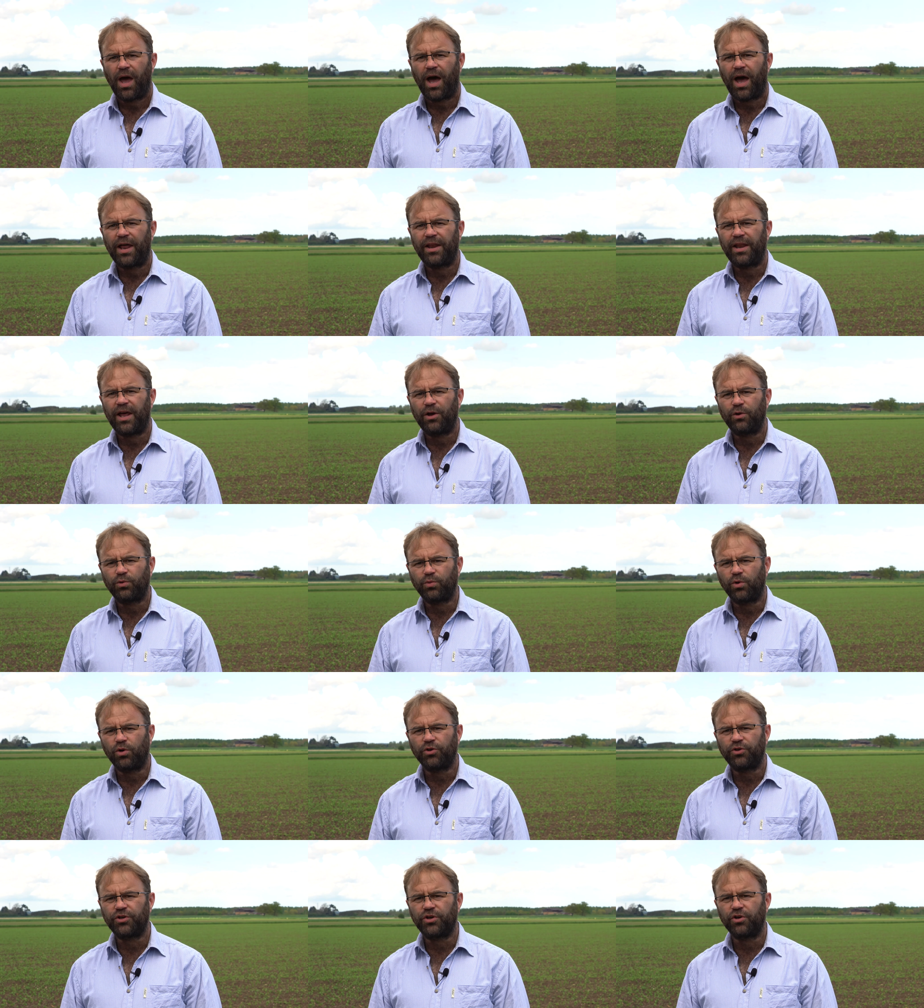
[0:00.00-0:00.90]
and those
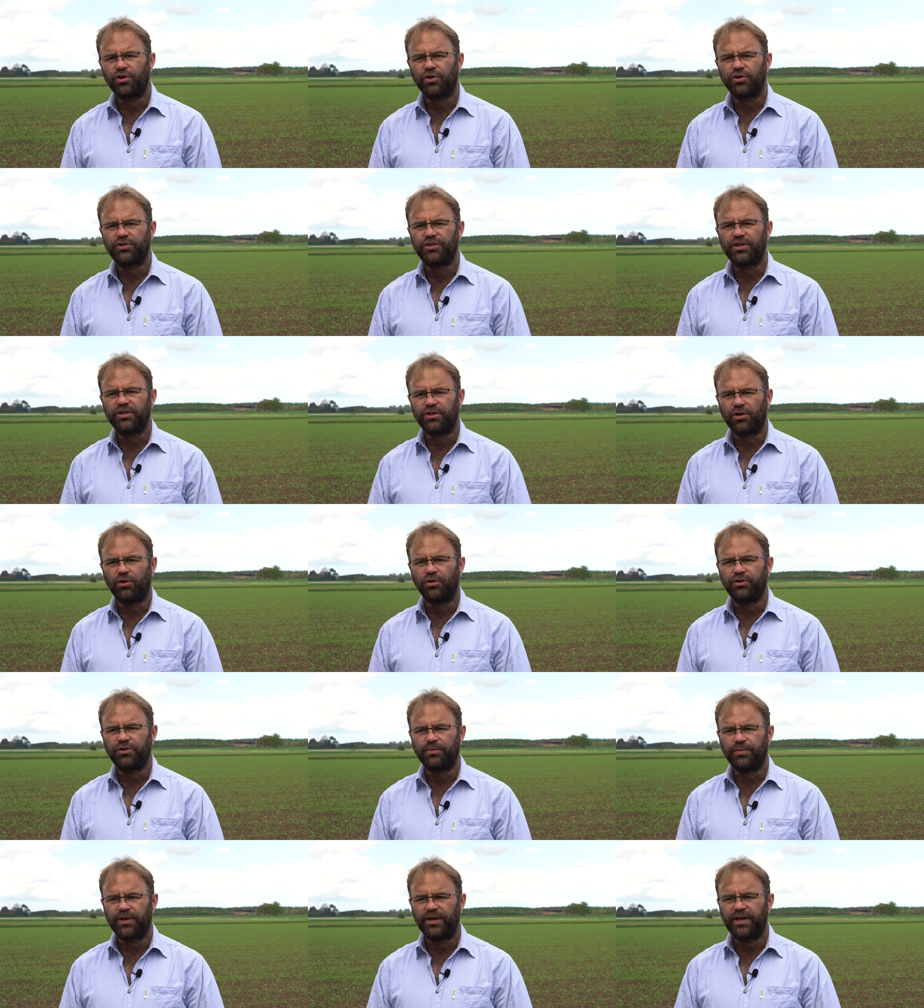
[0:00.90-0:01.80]
watercourses
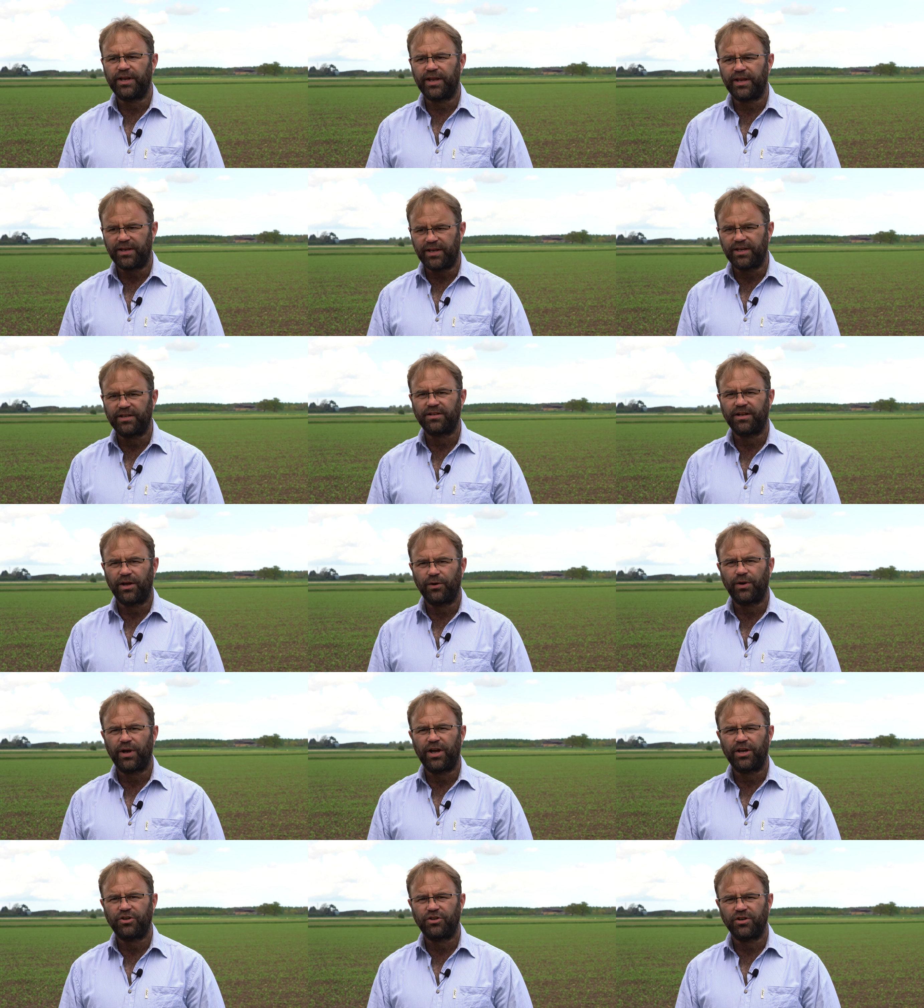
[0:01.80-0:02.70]
ultimately in this
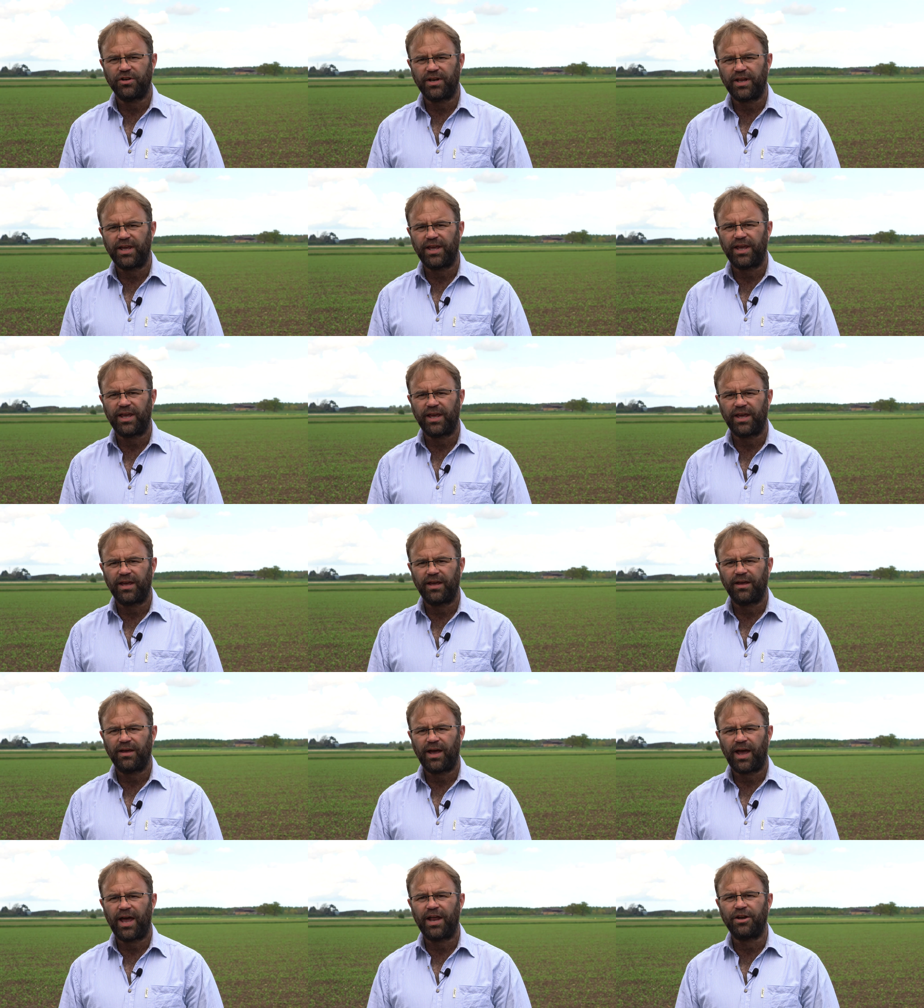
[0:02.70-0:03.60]
location
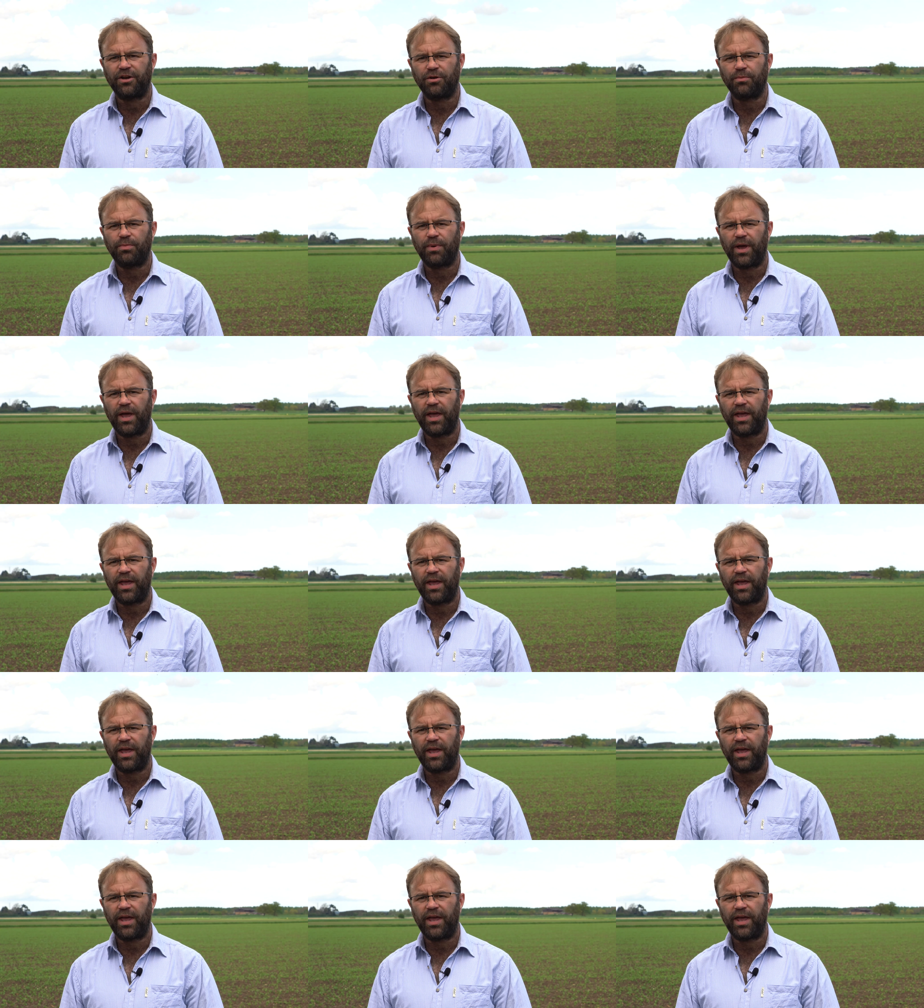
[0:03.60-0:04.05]
here end up